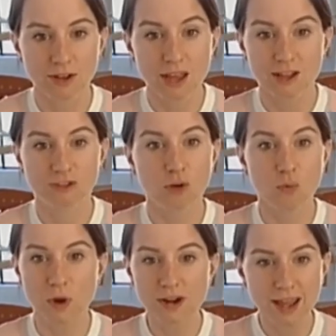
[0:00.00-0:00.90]
So
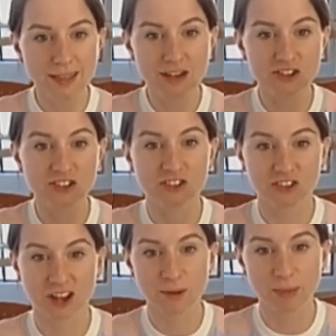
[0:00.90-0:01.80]
one day they just set
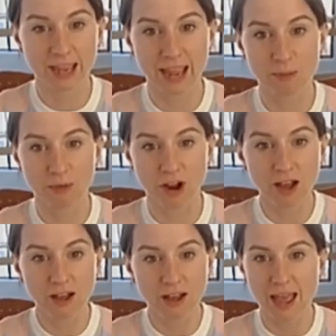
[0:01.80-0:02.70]
up a camera
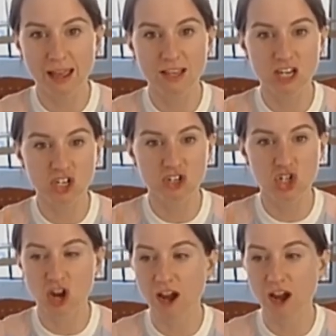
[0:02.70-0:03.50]
and they just shot for